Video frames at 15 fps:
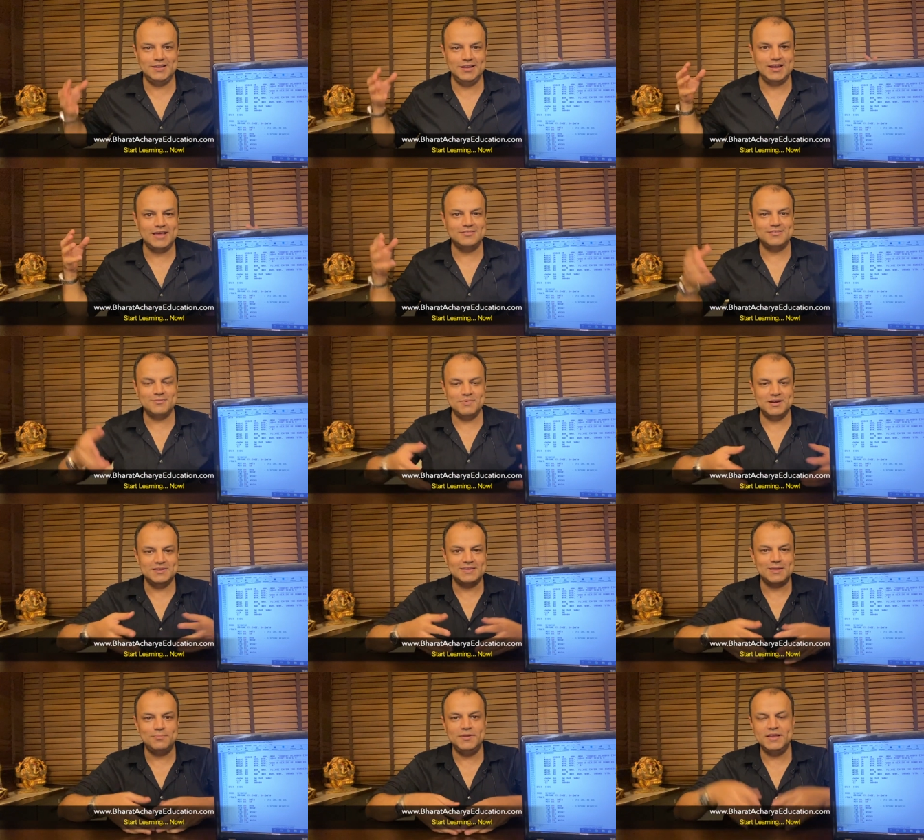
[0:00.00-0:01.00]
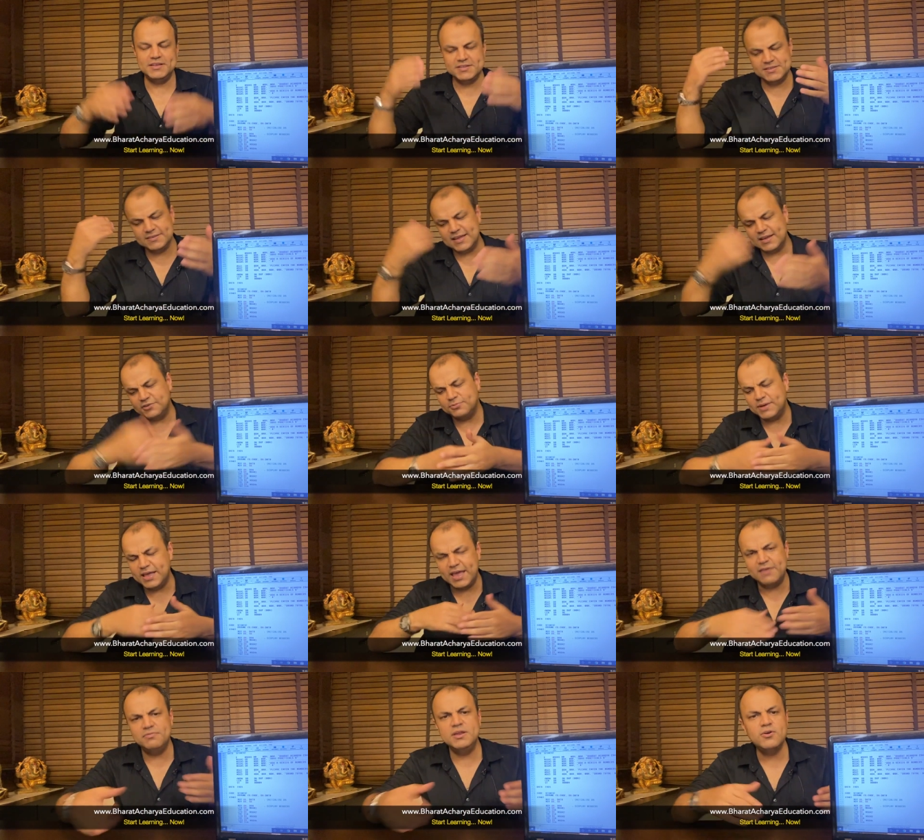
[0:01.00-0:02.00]
It has tremendous applications, that's why
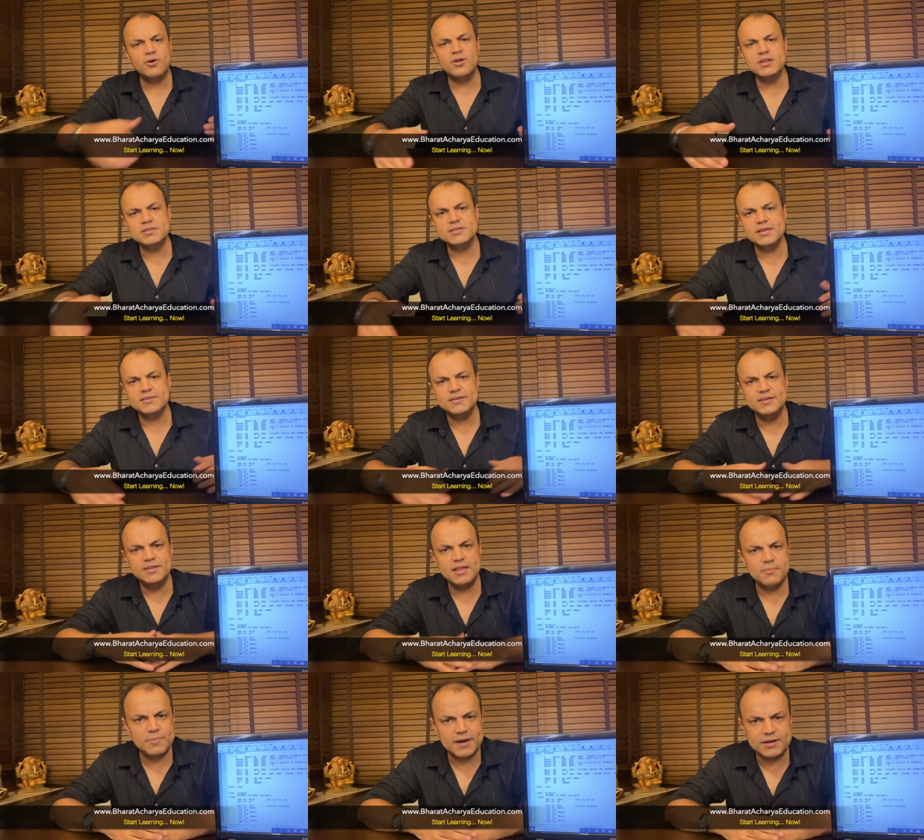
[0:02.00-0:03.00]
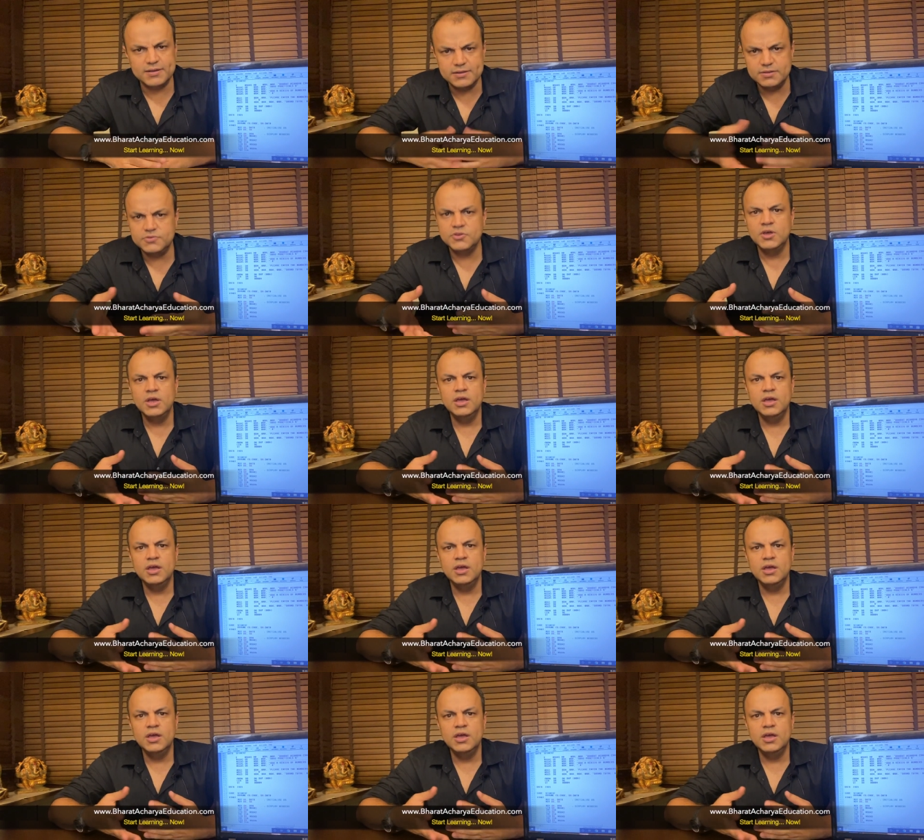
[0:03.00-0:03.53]
every college does it in their practicals.